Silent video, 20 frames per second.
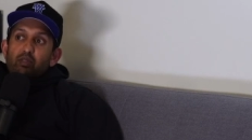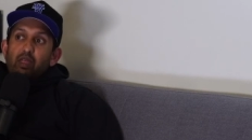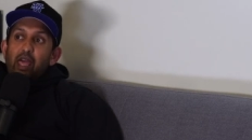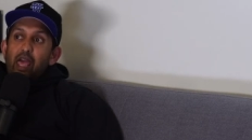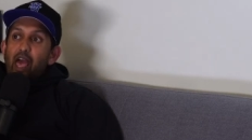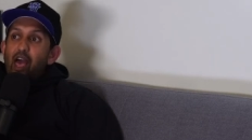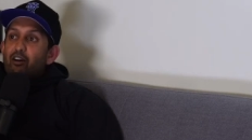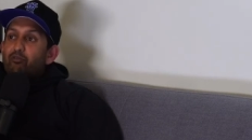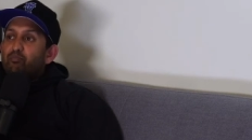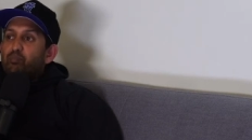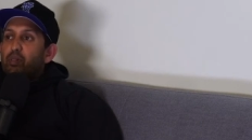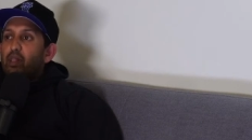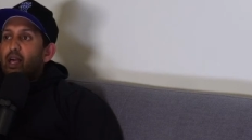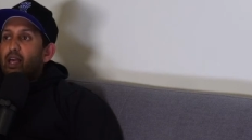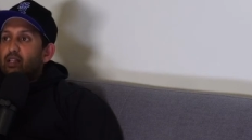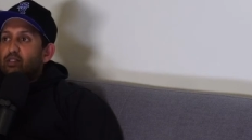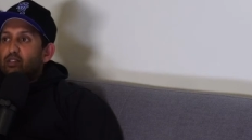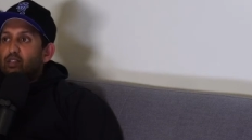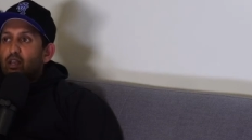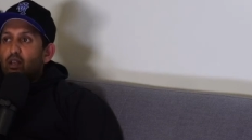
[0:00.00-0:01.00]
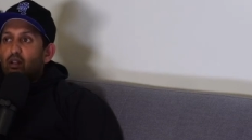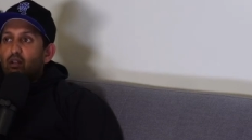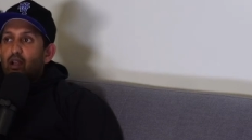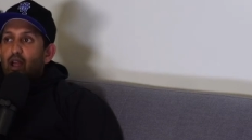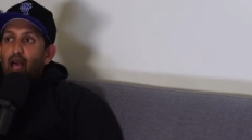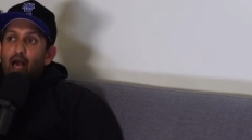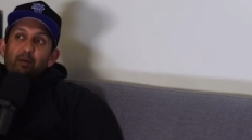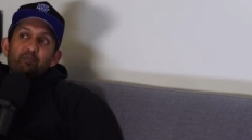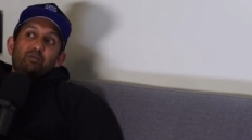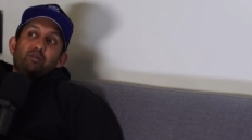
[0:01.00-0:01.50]
they have plans that
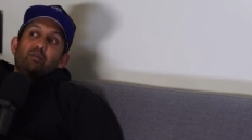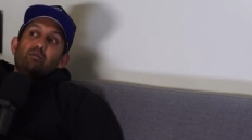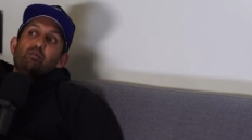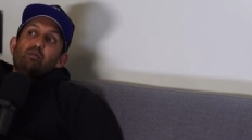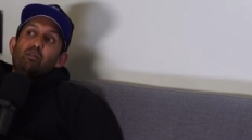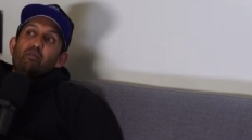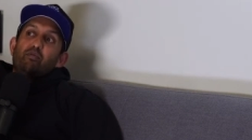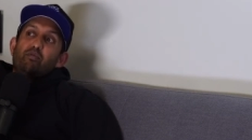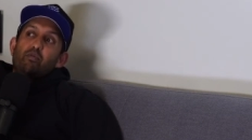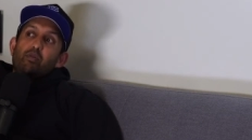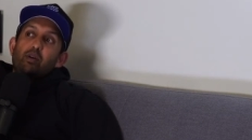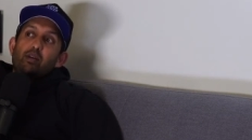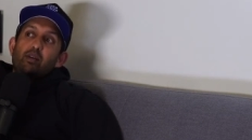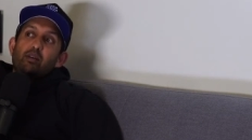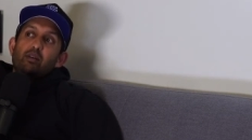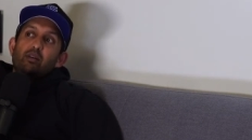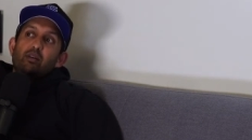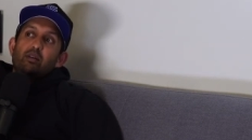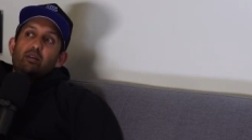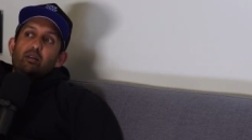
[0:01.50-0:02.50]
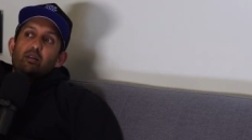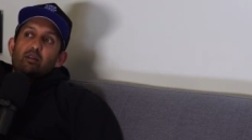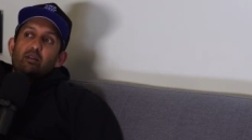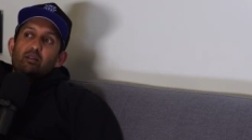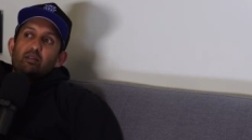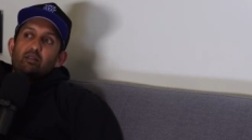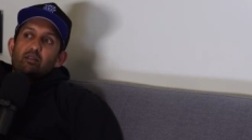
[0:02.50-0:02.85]
are absolutely free. Oh, so you don't